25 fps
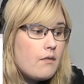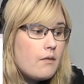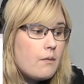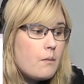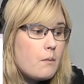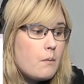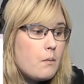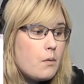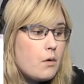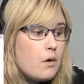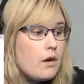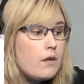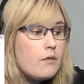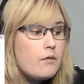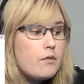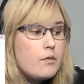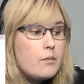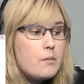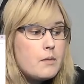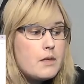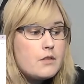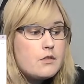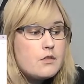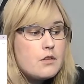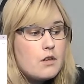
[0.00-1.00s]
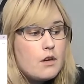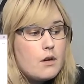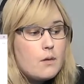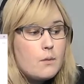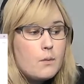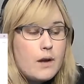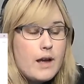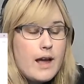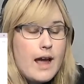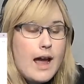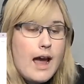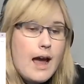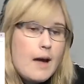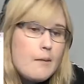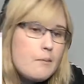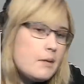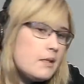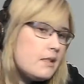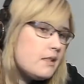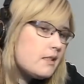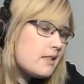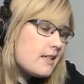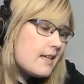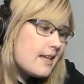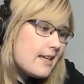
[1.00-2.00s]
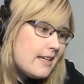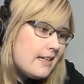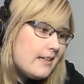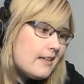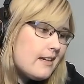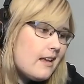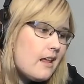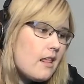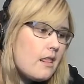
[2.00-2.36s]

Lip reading: more information on what happened in